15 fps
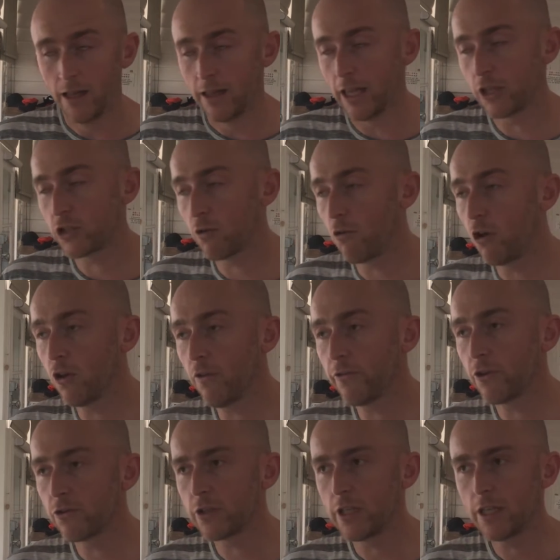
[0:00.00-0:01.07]
Like so all of
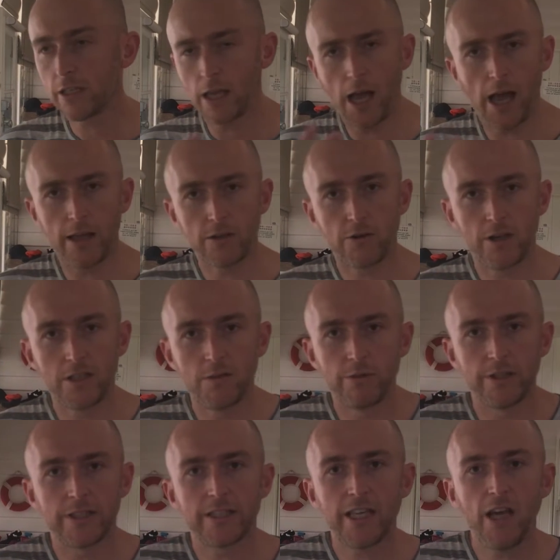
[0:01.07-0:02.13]
those things are
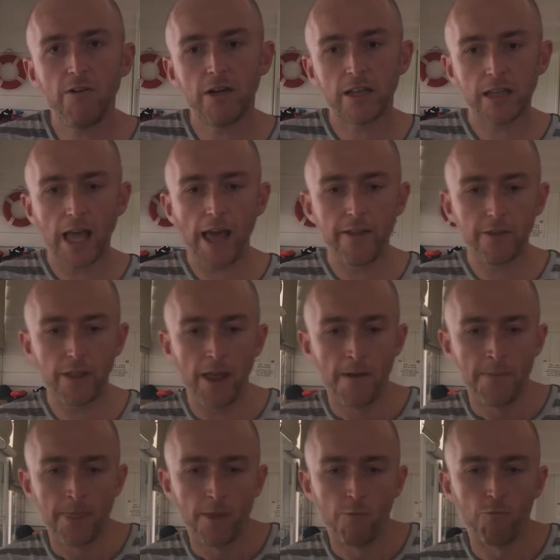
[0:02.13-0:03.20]
incredibly scary, and
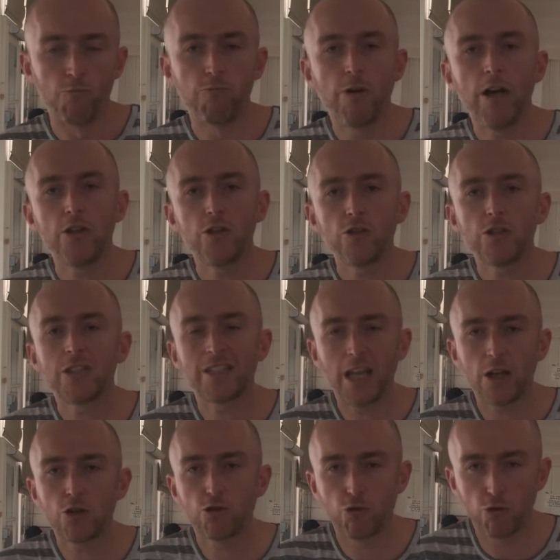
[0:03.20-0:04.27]
when you
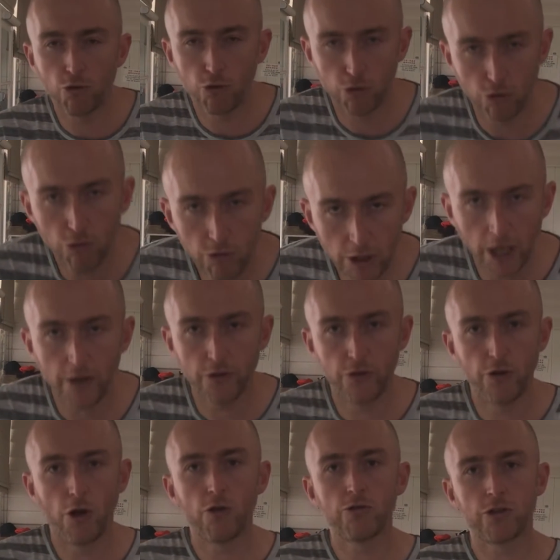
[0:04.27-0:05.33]
start to look
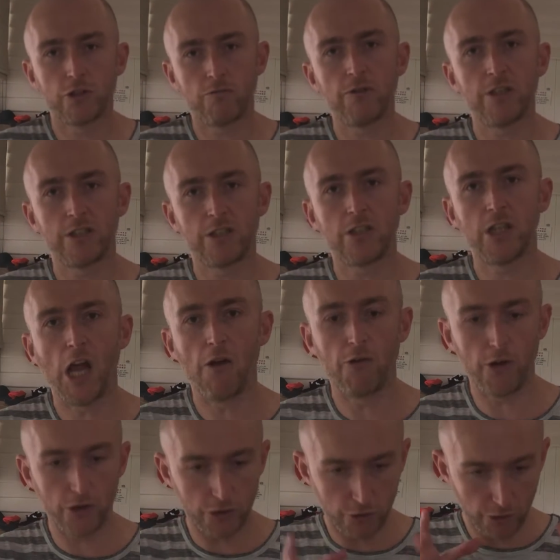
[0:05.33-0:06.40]
at those three
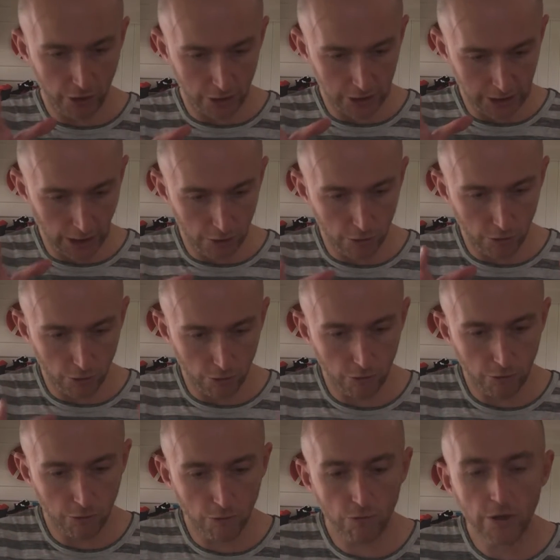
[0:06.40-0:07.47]
scenarios, you can start to
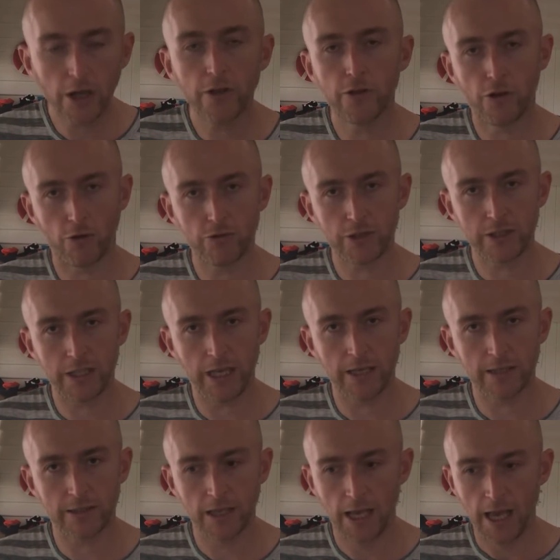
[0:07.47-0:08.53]
look at those
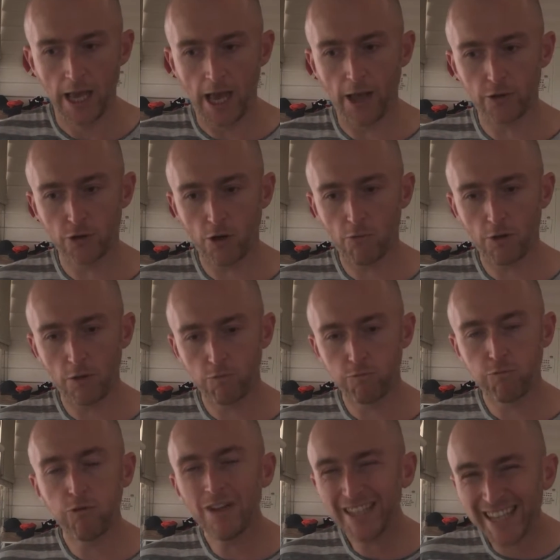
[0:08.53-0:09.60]
things and go, well,
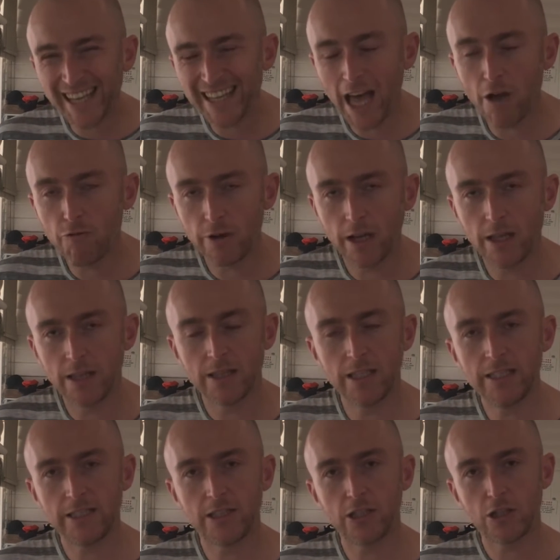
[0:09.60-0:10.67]
what can I
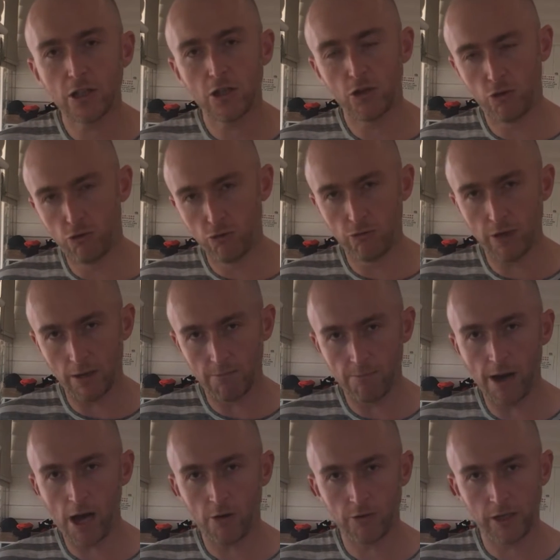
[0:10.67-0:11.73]
realistically do
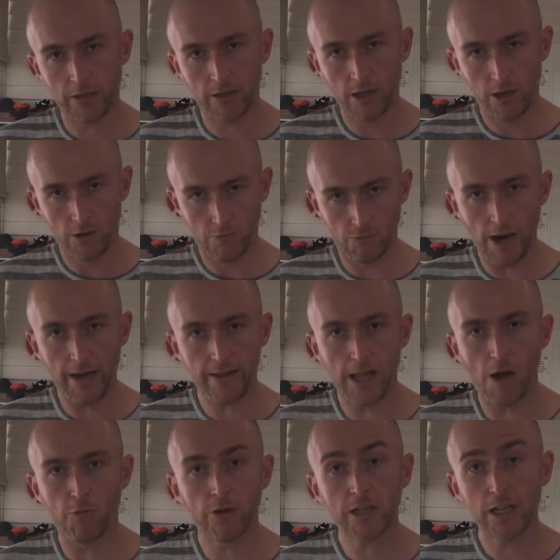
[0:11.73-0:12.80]
about it right
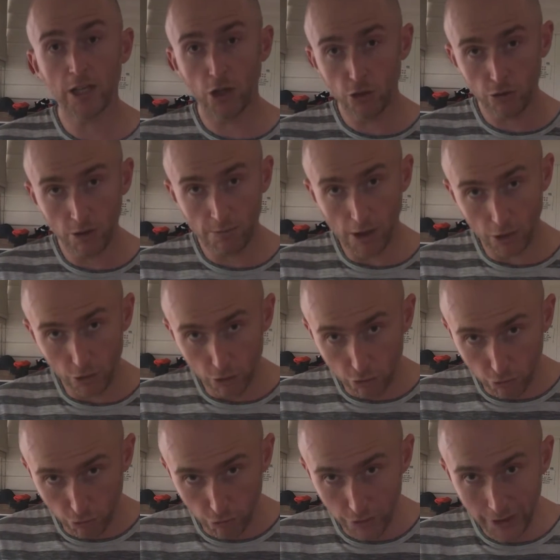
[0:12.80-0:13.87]
now? What can I do about
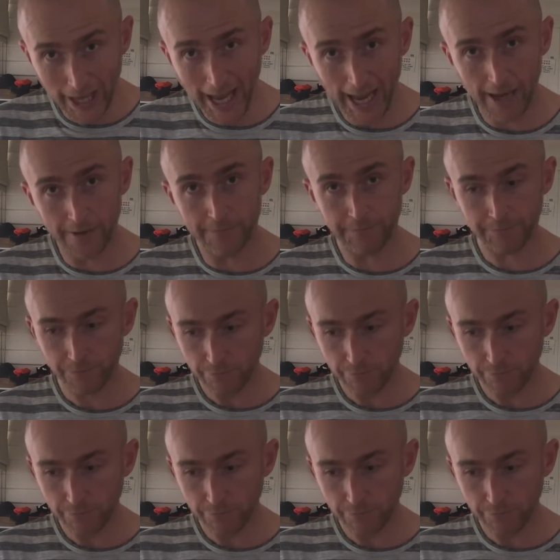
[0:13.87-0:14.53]
it today?